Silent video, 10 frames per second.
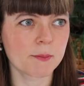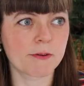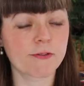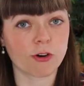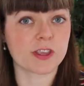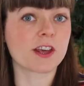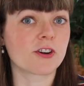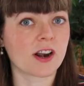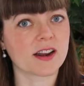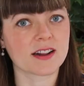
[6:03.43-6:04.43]
before the
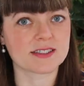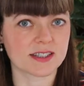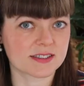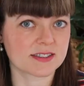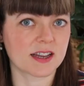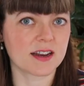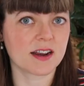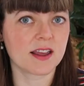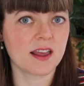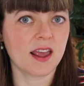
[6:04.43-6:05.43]
internet
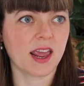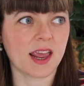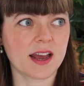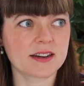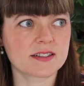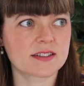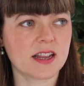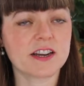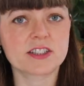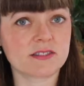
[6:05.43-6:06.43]
existed. And
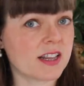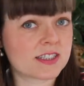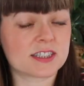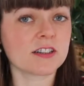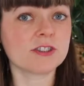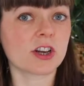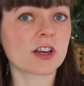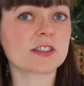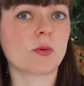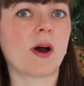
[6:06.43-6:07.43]
it, it still
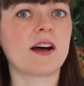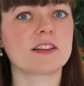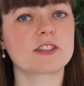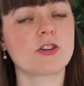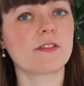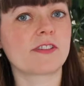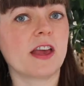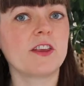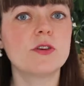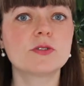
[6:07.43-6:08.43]
took us a while to sort of
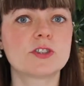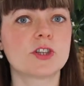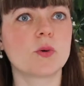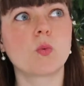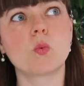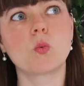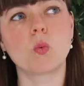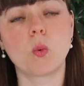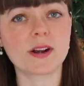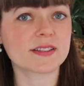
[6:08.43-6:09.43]
get used to
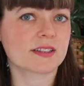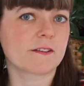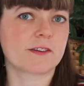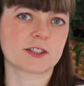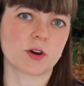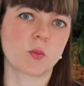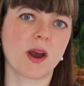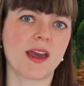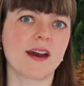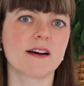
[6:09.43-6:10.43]
what is an efficient
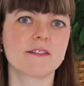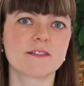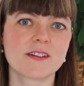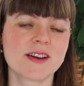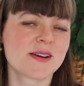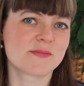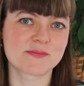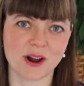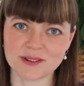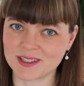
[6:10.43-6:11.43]
way of
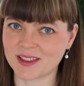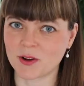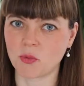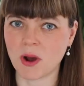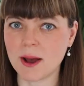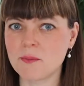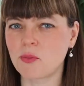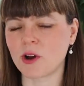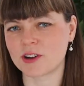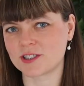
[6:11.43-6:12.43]
browsing the web,
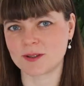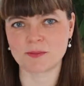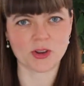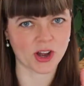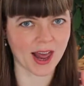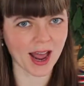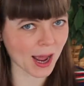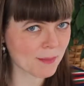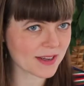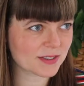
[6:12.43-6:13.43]
what are some good
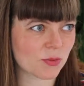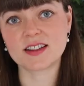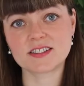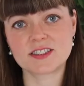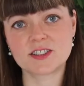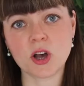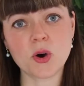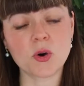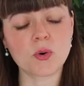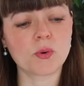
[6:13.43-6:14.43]
habits. And
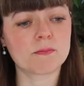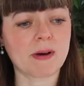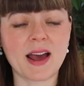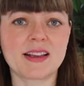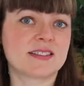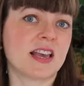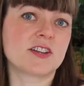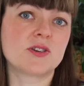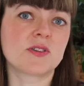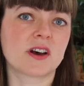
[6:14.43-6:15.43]
so by say
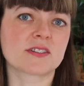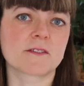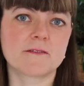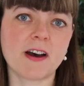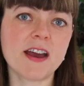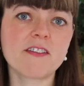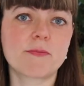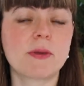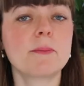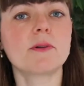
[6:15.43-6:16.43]

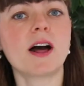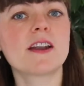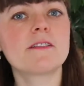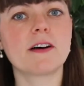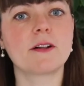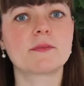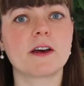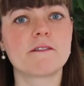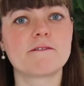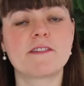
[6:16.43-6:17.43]
2005, people had developed
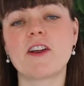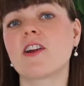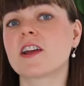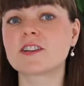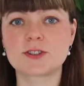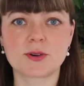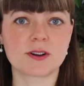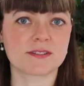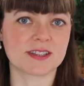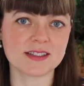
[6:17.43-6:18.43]
a very
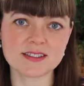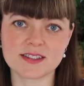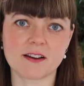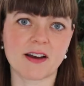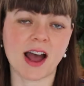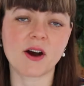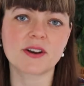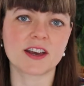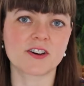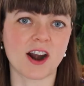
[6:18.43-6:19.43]
intuitive sense of how
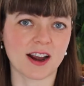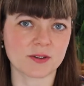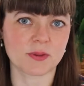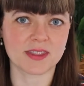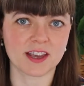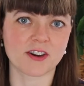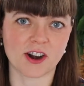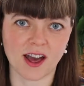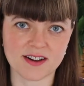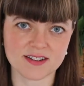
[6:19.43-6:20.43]
to interact with the
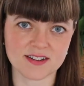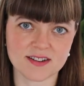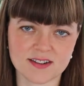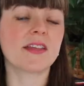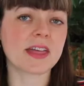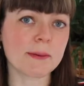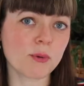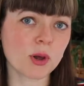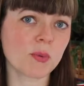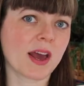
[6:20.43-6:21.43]
internet. At that
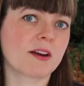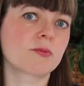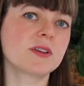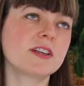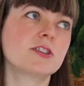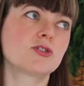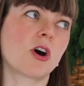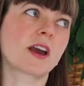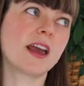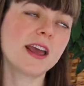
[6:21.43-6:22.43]
point, we had a really
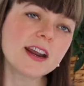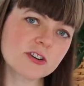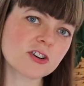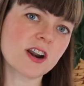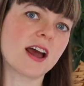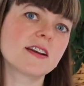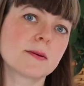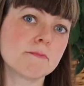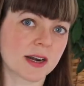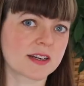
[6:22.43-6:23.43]
strong
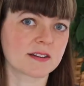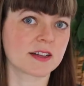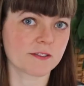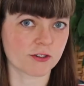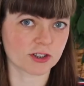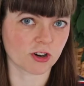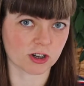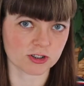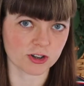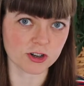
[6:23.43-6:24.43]
internet mental
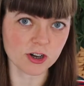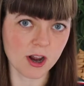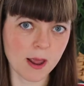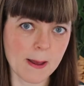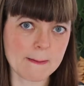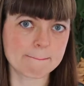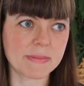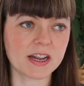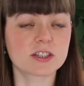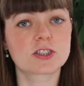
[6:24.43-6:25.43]
infrastructure,
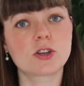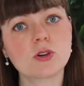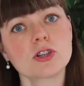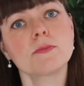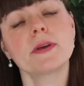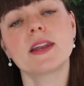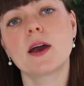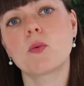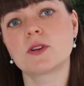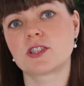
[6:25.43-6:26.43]
but social
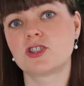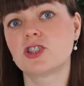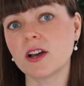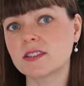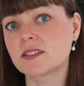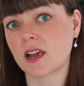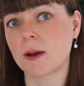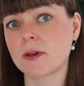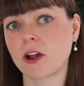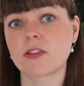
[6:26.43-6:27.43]
media was just
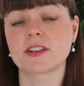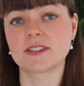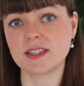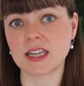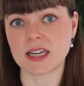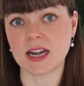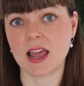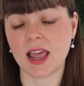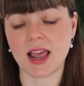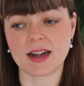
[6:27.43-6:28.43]
coming on the
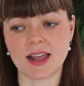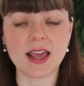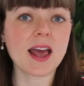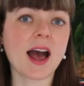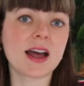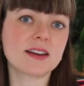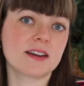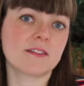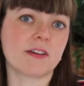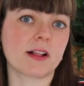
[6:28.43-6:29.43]
scene and it had
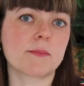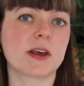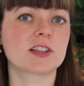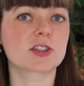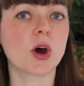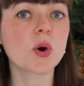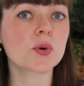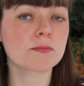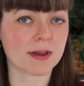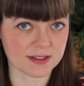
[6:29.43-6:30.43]
to develop its
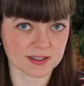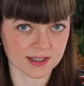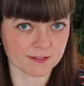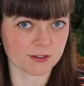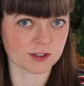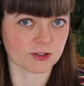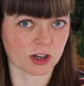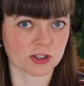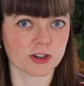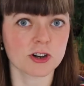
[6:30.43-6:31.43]
own mental
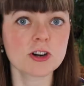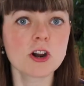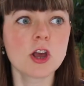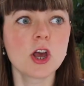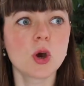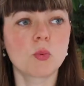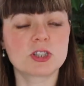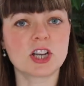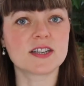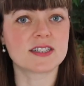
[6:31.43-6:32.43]
infrastructure,
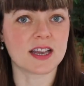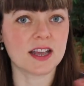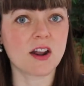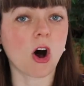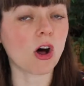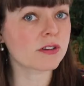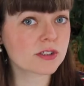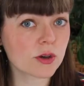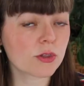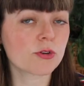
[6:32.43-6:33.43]
which it did
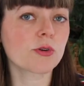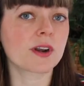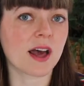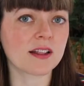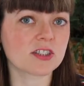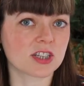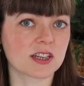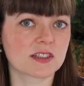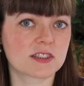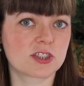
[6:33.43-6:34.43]
also through
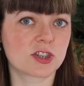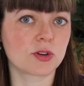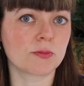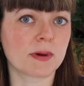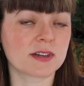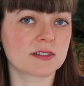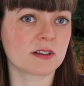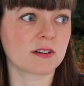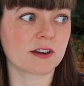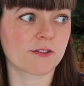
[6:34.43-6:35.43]
analogies to
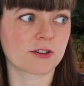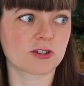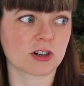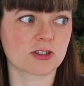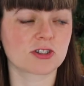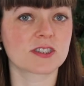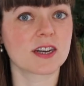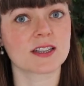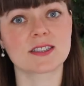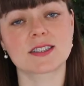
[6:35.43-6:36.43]
mental infrastructures
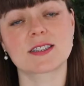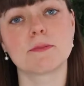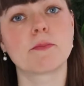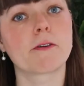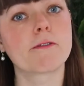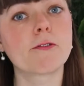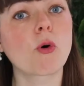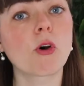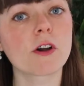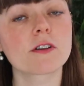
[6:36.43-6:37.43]
that existed
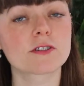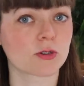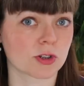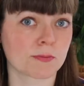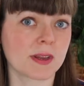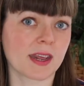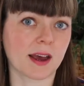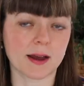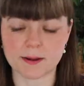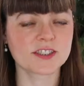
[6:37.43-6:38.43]
before social
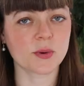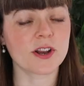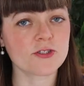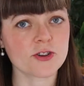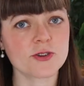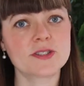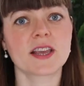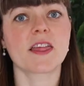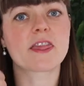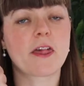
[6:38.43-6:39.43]
media. So,
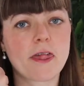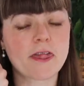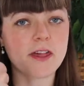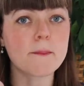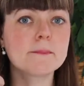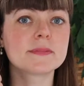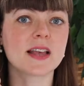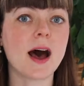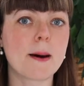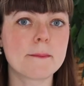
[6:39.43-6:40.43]
introducing the
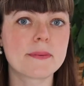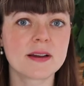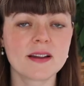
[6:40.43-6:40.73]
thumbs up